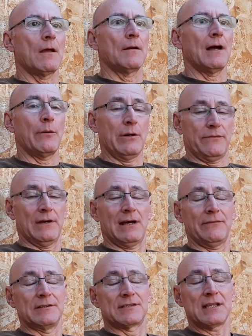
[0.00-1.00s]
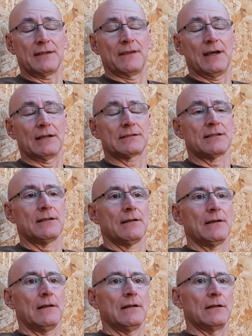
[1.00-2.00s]
However, having said that,
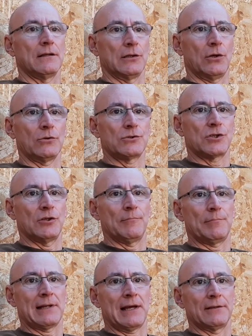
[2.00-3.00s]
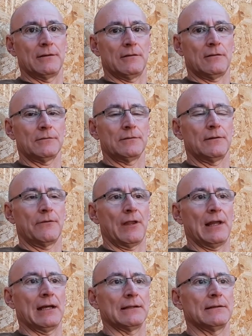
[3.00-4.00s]
long-term plan on the
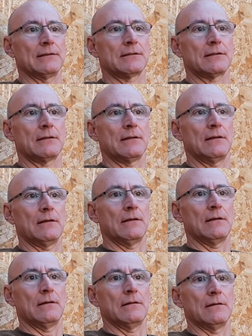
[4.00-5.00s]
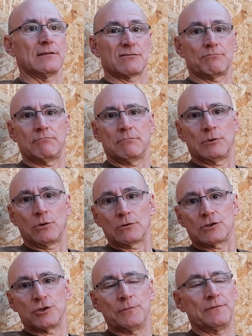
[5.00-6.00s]
land, as
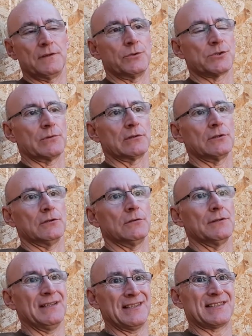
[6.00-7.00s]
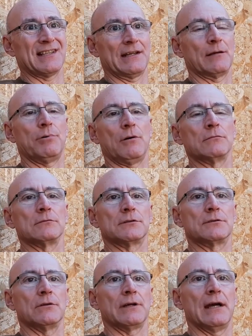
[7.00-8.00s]
long-term viewers will know, is to get a pond
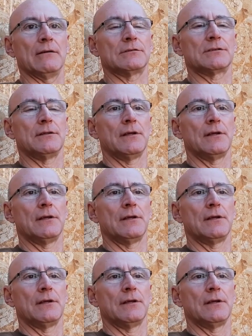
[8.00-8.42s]
dug out